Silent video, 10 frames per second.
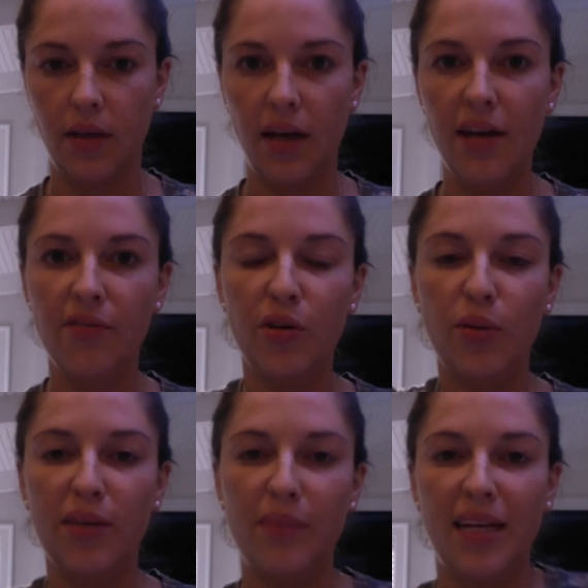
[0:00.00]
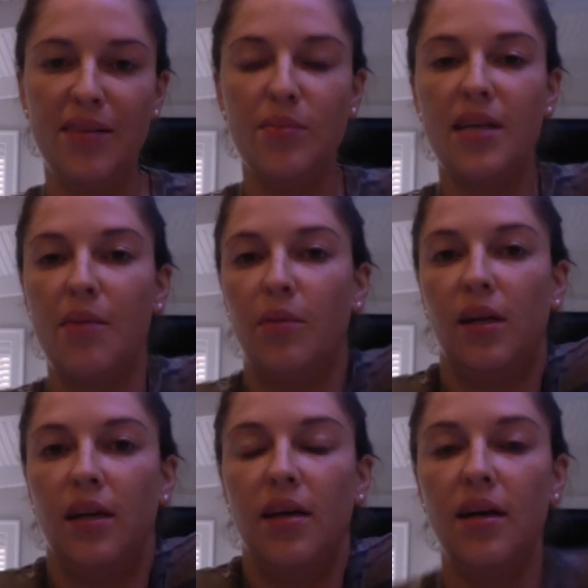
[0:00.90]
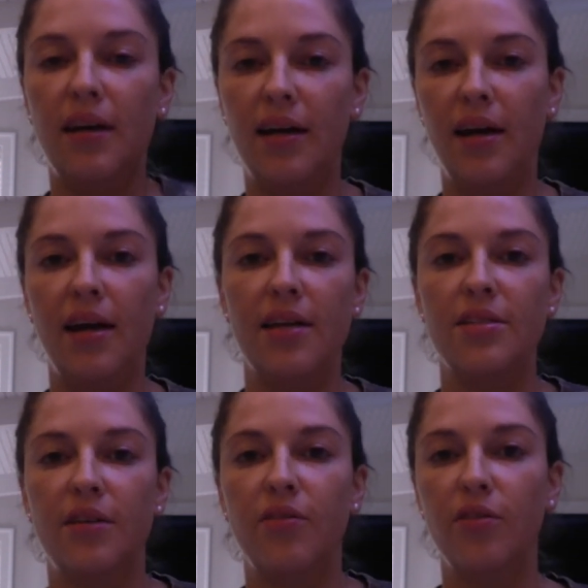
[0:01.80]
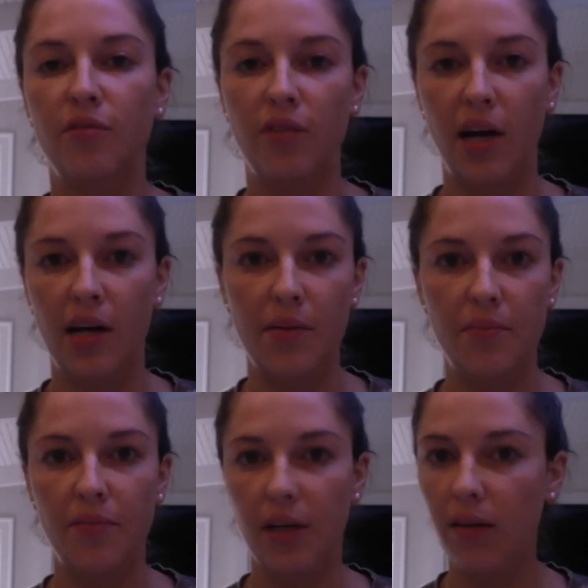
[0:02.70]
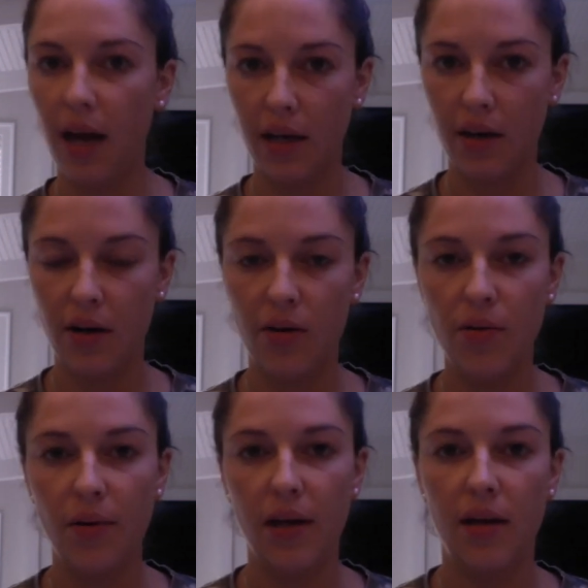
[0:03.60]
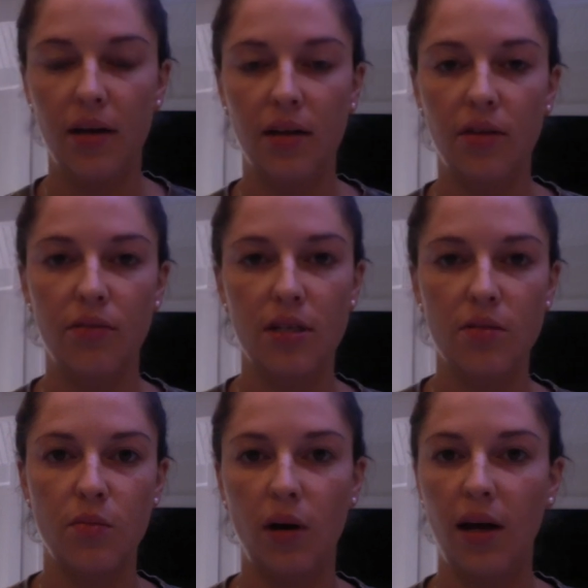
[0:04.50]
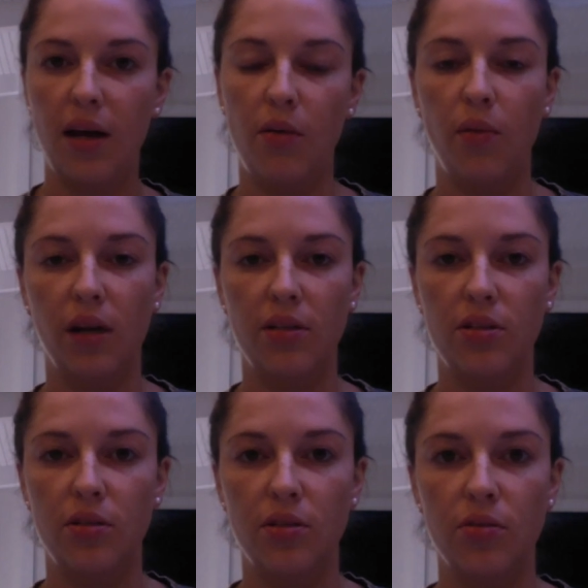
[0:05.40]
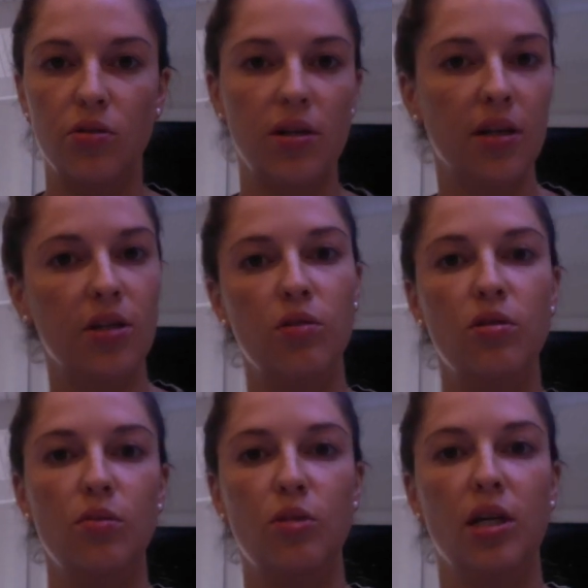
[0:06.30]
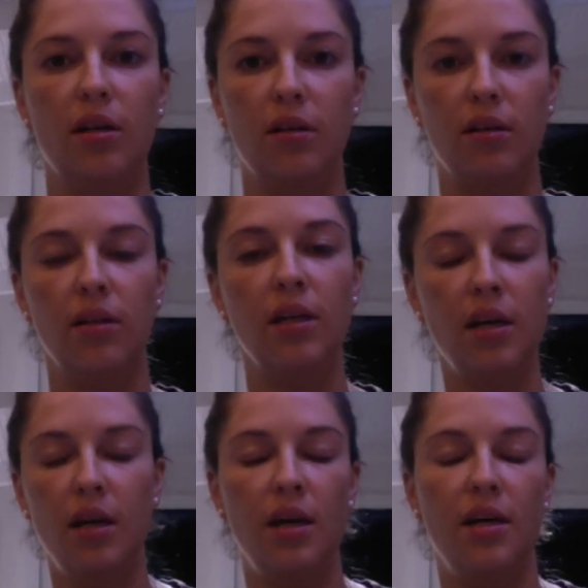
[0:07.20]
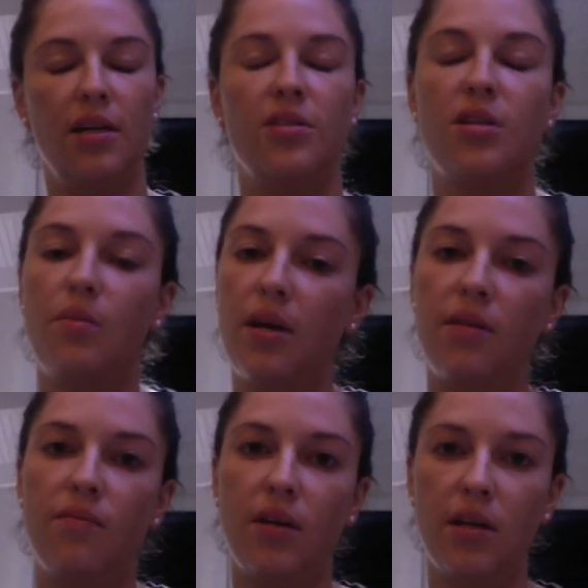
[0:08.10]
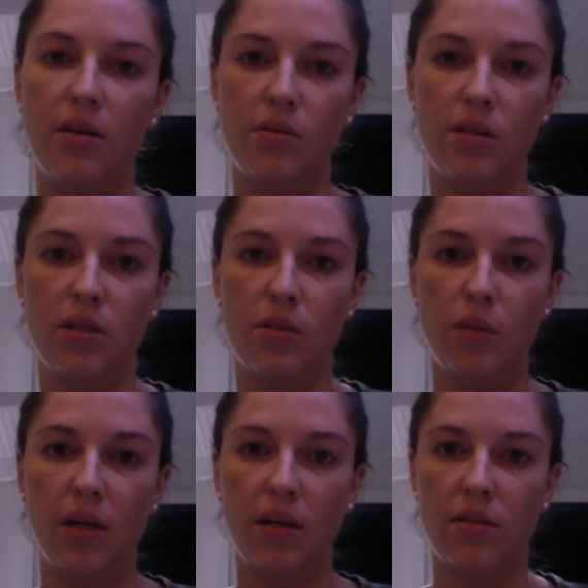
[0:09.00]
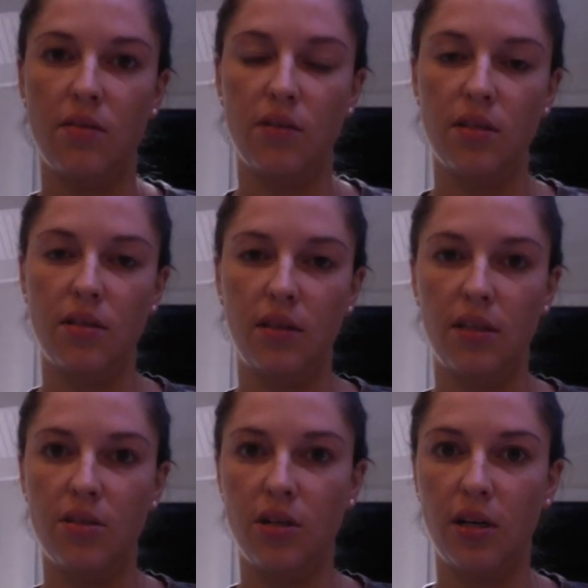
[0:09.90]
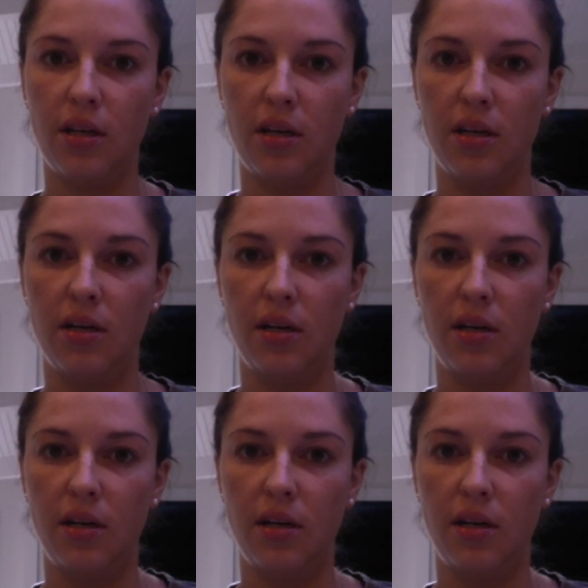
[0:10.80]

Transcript: Hi everyone, my name's Emily. I suffer from vitiligo, and the reason why I wanted to start a YouTube channel and start making videos is because I recently started